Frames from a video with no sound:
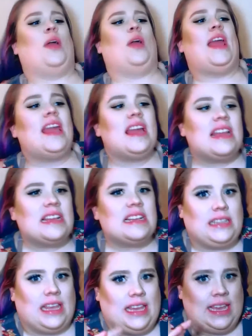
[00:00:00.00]
Spray
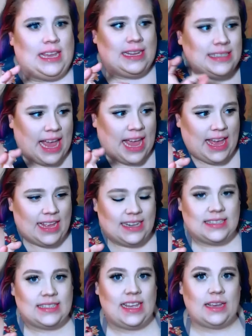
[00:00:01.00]
is like
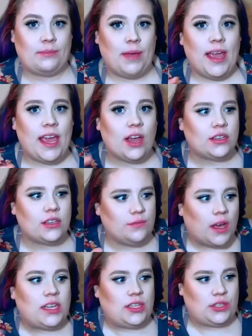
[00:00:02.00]
intense. Like, my hair
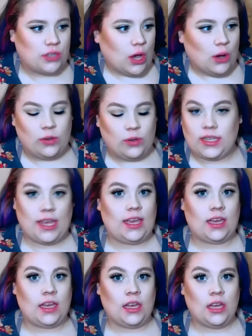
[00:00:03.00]
is fucking soaked.
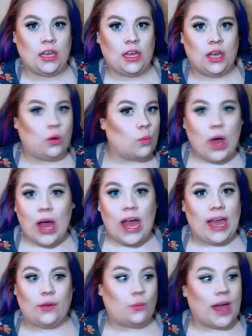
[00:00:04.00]
Like,
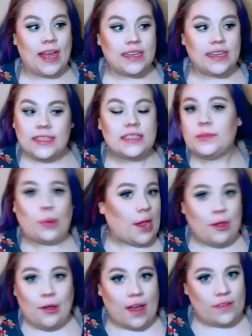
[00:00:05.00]
why? Why does the
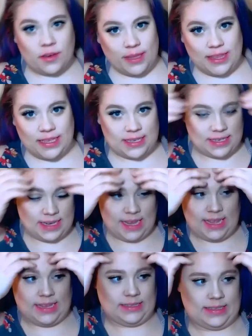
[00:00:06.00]
sprayer have to be this
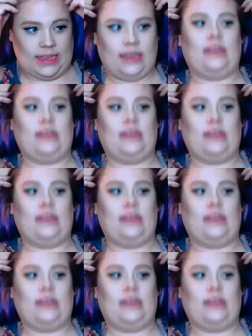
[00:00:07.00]
intense?